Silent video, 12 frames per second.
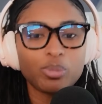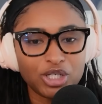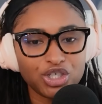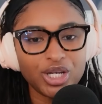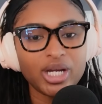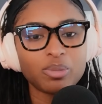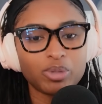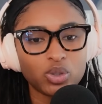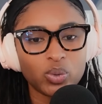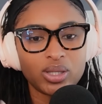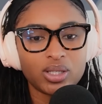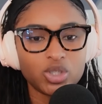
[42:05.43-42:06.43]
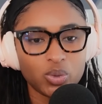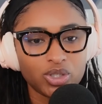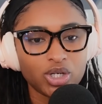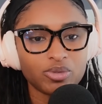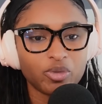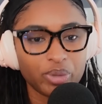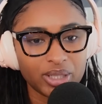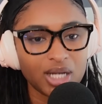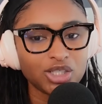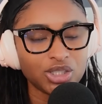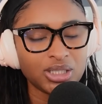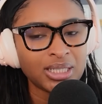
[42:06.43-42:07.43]
will be shared between the two in terms of
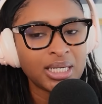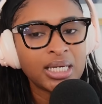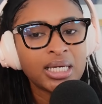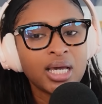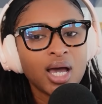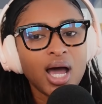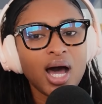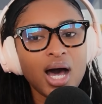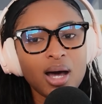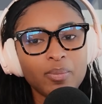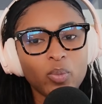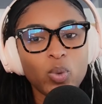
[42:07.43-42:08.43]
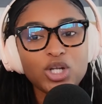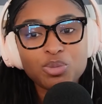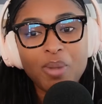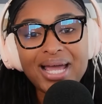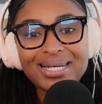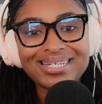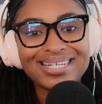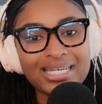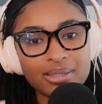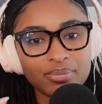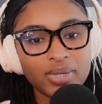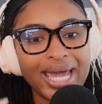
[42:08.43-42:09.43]
production, which might
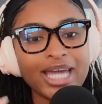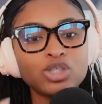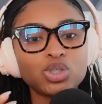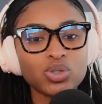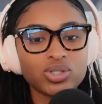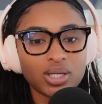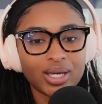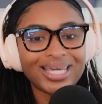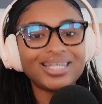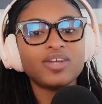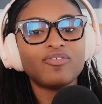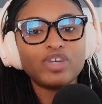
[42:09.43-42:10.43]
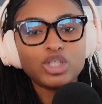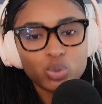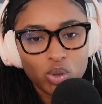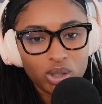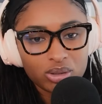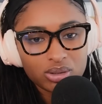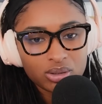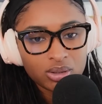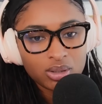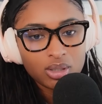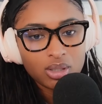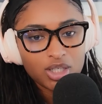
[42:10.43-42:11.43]
dim Angel's individual
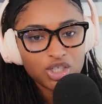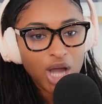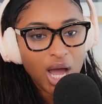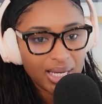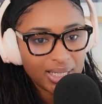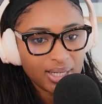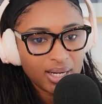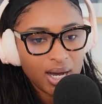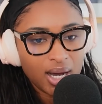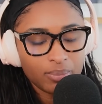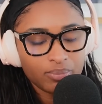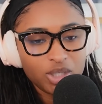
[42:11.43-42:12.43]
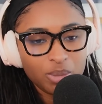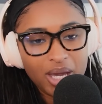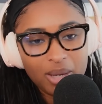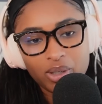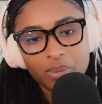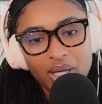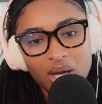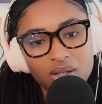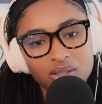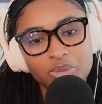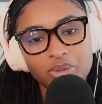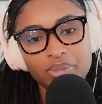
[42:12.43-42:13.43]
shine to be able to be an
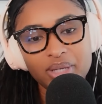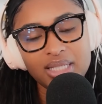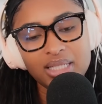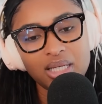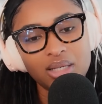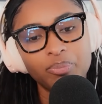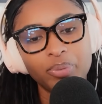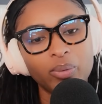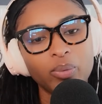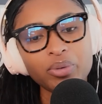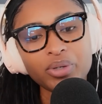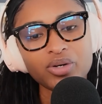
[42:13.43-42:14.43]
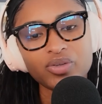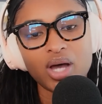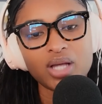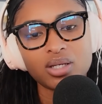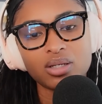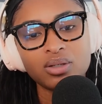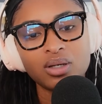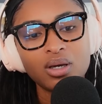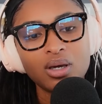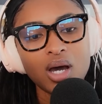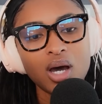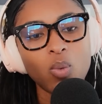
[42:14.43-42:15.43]
All-WNBA team. But what were your thoughts on
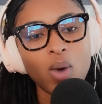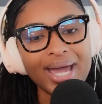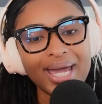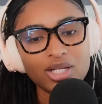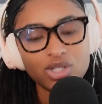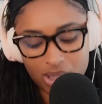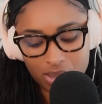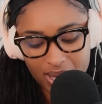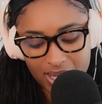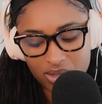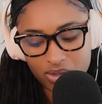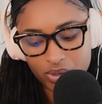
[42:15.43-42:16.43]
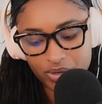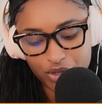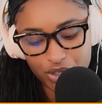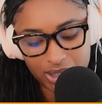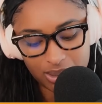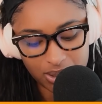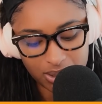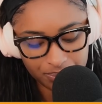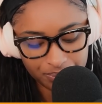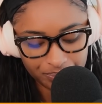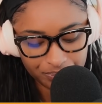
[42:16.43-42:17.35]
why Angel didn't make either way of your teams?